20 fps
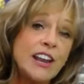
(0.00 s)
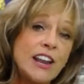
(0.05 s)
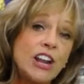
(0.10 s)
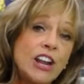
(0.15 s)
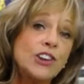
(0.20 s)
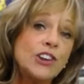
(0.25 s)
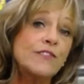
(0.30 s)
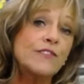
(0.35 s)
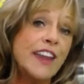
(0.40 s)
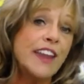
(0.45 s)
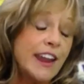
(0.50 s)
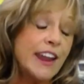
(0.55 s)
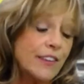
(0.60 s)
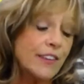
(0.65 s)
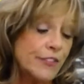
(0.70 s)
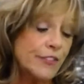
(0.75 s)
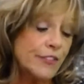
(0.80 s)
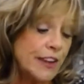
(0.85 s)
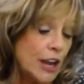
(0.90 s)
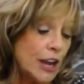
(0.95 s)
under
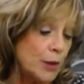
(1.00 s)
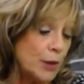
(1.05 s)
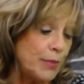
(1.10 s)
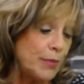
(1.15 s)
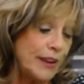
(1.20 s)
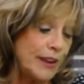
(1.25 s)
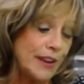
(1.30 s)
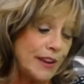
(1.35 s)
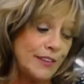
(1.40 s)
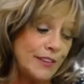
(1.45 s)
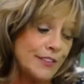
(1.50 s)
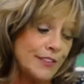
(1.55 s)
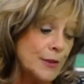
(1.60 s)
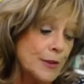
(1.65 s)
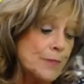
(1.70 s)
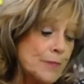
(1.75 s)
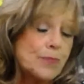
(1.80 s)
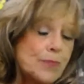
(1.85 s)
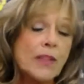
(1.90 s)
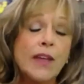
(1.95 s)
Vegas VIPs.
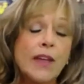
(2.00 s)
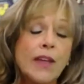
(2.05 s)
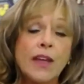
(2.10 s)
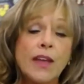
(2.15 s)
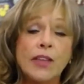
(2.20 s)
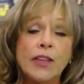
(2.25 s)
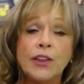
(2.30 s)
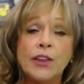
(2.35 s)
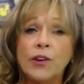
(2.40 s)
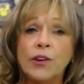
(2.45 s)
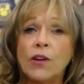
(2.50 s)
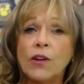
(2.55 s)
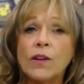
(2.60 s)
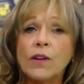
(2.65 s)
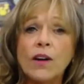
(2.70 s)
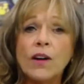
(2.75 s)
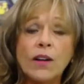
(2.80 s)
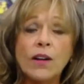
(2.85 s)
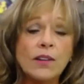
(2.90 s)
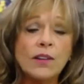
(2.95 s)
There are
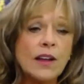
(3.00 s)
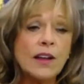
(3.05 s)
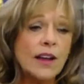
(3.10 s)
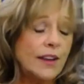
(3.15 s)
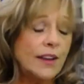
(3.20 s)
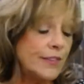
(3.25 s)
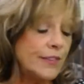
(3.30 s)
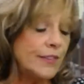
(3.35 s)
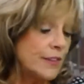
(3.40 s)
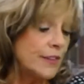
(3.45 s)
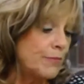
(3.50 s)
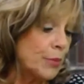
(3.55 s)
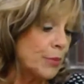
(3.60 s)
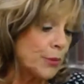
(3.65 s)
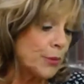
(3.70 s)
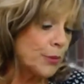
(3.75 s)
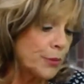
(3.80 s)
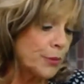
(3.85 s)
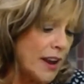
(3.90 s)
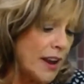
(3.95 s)
all kinds of
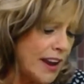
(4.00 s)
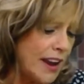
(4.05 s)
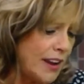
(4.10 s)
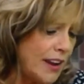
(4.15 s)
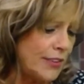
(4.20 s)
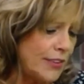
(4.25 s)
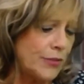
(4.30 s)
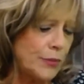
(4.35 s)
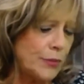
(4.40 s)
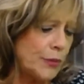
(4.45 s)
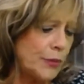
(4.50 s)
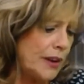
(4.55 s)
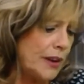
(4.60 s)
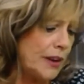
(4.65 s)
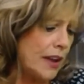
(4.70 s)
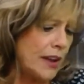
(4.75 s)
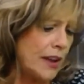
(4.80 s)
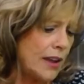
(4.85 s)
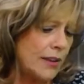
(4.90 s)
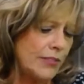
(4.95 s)
parades,
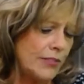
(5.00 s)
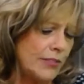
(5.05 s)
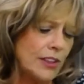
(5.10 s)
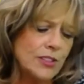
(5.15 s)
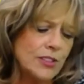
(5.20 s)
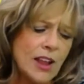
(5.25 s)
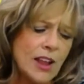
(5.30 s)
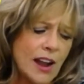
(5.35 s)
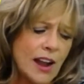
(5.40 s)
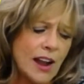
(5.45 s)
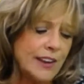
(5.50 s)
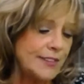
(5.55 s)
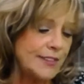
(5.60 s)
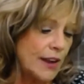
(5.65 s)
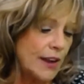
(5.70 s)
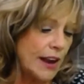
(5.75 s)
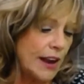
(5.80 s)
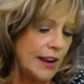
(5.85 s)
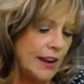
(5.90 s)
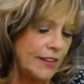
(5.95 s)
a lot of
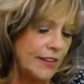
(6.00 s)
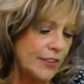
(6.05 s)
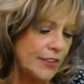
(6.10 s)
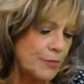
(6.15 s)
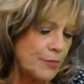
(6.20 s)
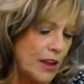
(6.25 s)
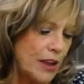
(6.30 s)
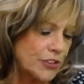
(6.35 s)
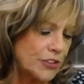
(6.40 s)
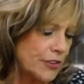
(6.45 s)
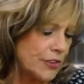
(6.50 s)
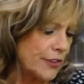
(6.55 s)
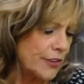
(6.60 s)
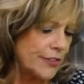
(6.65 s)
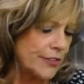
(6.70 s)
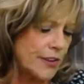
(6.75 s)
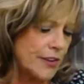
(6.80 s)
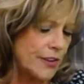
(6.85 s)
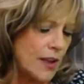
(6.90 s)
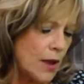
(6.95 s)
dining
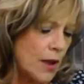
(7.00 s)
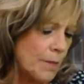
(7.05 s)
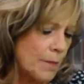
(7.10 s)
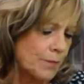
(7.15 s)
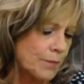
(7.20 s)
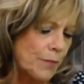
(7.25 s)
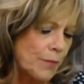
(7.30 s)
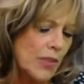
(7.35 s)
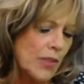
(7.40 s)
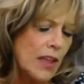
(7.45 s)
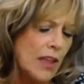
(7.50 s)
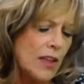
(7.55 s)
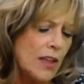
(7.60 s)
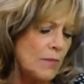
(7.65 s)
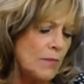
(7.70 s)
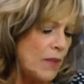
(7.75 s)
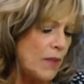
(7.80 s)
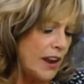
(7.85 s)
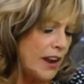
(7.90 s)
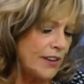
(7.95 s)
specials,
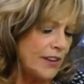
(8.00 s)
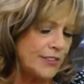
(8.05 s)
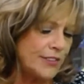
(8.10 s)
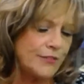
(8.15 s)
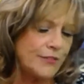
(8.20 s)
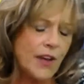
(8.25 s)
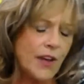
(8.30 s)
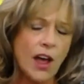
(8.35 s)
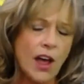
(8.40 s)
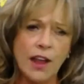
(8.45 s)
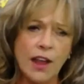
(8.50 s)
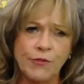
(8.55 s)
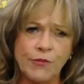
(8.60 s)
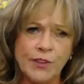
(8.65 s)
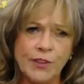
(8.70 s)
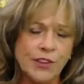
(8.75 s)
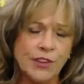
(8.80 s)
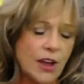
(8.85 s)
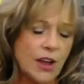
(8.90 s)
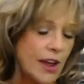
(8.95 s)
-5
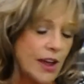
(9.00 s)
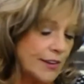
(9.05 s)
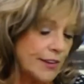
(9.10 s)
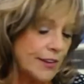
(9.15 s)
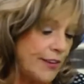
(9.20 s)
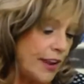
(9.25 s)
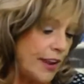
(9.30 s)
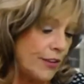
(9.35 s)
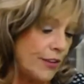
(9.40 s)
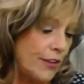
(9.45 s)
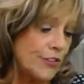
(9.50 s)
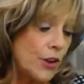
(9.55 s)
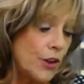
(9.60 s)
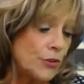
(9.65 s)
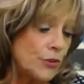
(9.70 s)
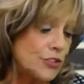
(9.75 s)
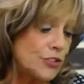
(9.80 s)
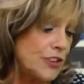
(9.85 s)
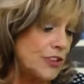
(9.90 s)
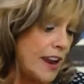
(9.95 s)
with cocktails,
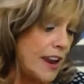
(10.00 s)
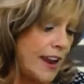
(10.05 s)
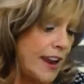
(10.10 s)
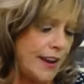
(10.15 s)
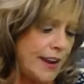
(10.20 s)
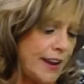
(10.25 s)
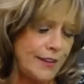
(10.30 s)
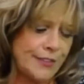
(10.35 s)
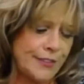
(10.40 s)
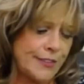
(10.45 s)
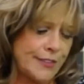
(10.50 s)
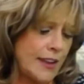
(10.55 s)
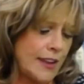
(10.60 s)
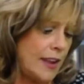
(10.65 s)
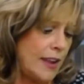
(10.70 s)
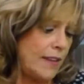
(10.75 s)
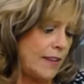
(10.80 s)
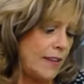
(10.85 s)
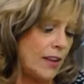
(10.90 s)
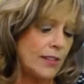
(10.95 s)
O'Shea's.
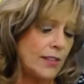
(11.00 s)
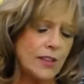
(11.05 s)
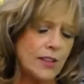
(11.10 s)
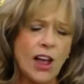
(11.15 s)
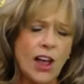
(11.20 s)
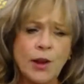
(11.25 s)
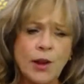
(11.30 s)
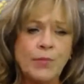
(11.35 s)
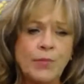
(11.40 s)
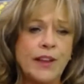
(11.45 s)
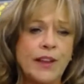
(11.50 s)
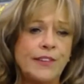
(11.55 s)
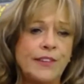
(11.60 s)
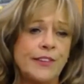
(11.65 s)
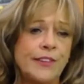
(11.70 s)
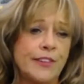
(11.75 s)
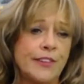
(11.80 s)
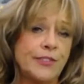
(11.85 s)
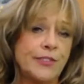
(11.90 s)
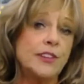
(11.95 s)
A lot of
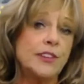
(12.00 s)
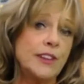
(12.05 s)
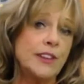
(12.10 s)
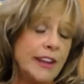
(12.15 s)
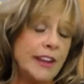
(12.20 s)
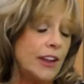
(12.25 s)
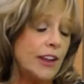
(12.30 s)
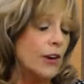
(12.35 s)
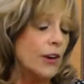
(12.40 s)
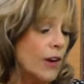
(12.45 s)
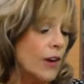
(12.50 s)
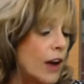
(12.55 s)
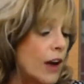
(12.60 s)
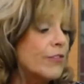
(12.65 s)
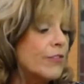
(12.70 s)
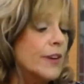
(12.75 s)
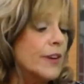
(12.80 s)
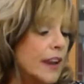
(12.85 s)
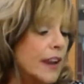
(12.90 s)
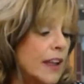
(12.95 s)
places at the Link are
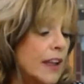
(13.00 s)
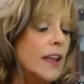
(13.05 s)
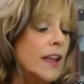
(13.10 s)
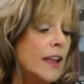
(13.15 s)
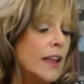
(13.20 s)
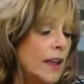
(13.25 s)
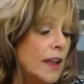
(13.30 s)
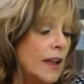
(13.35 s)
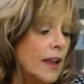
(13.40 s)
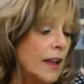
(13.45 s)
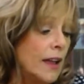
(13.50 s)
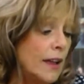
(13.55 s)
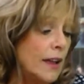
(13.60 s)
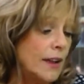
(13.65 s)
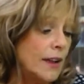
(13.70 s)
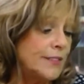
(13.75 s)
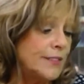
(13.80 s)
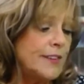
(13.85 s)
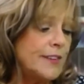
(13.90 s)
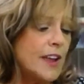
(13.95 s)
offering
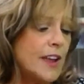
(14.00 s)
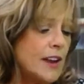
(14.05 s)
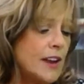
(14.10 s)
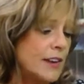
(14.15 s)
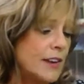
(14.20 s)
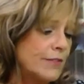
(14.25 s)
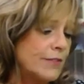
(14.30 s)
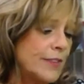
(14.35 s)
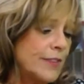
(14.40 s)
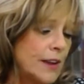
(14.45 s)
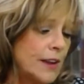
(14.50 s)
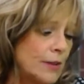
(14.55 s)
a ton of